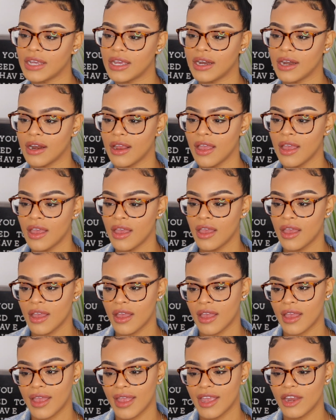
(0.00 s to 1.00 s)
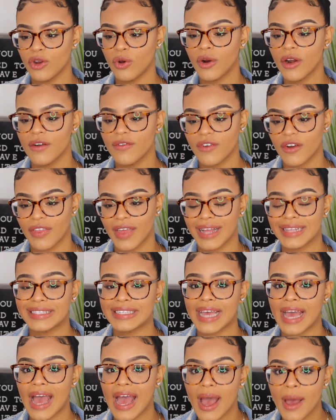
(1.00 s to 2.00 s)
And in order for that
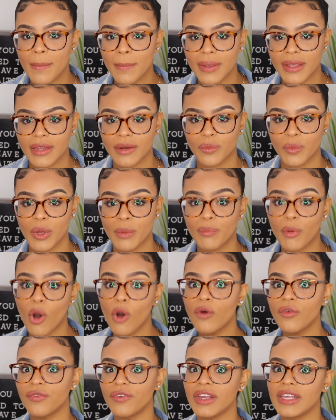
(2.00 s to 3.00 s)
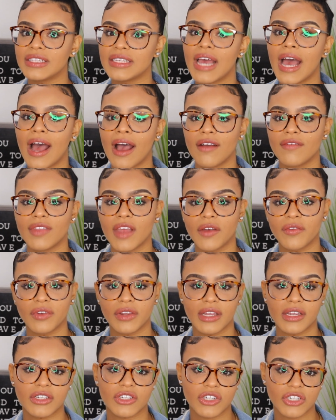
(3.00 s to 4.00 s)
to happen, we both need to have that
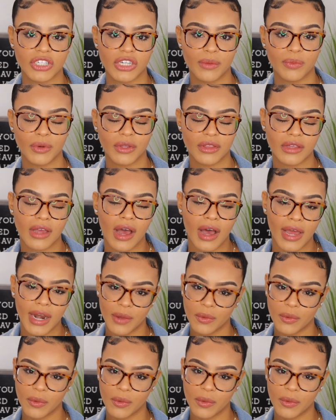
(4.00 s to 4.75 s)
relationship with God.